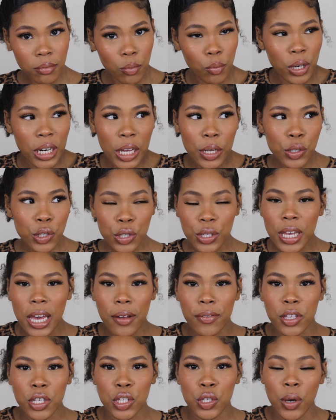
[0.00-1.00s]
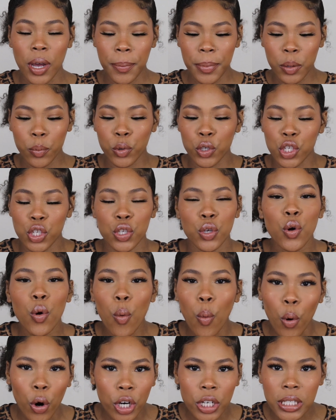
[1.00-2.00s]
What else do you have to do? I mean, we're still
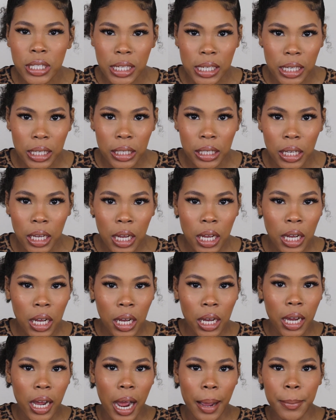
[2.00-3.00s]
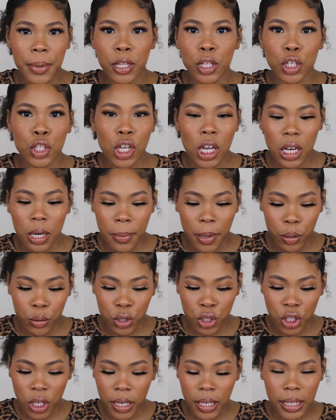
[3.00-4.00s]
quarantined. I mean, they're talking about
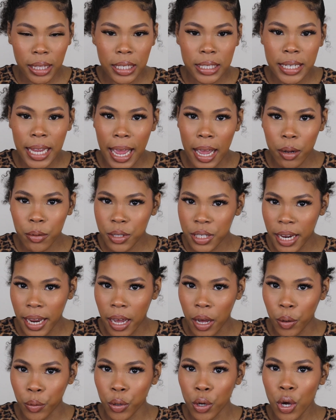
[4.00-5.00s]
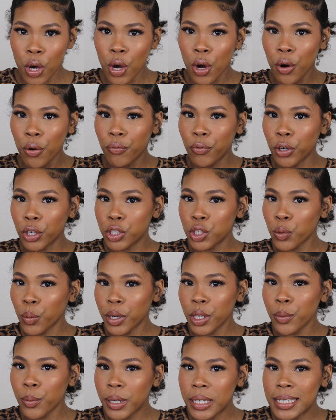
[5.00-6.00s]
shutting the town down for
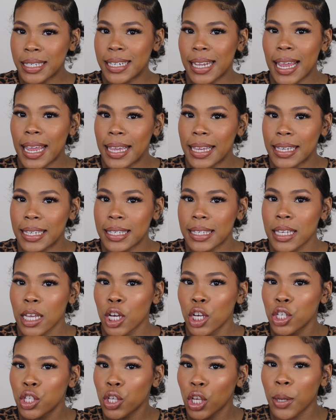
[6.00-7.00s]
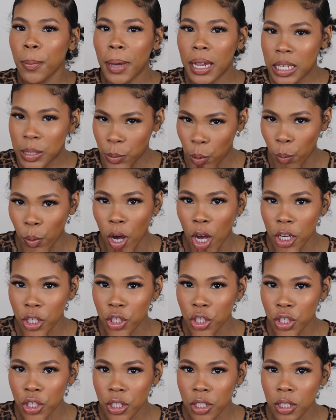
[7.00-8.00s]
21 days, so you might as well
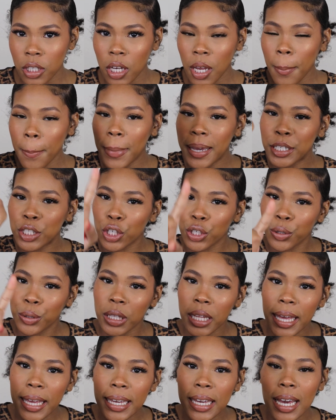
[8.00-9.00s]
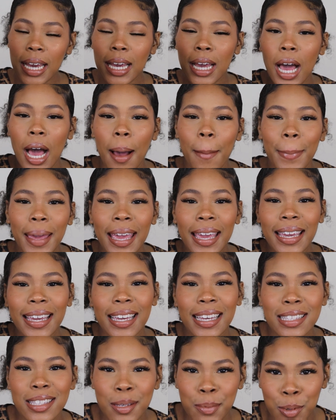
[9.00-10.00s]
watch. Make sure you like, comment,
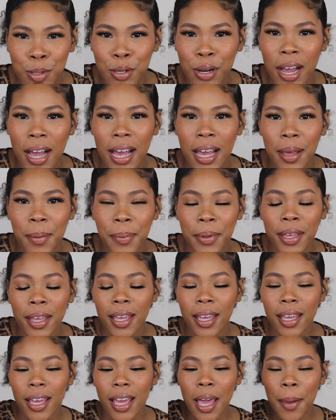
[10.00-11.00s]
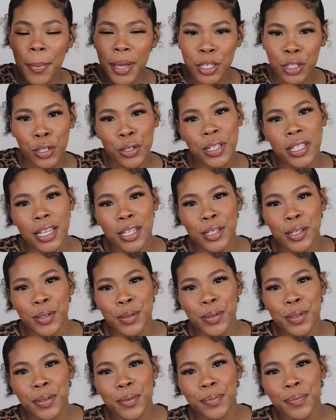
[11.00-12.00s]
and subscribe, and make sure you stay
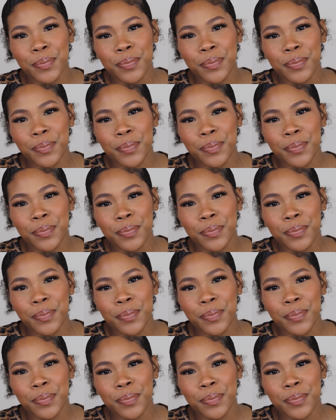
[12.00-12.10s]
tuned.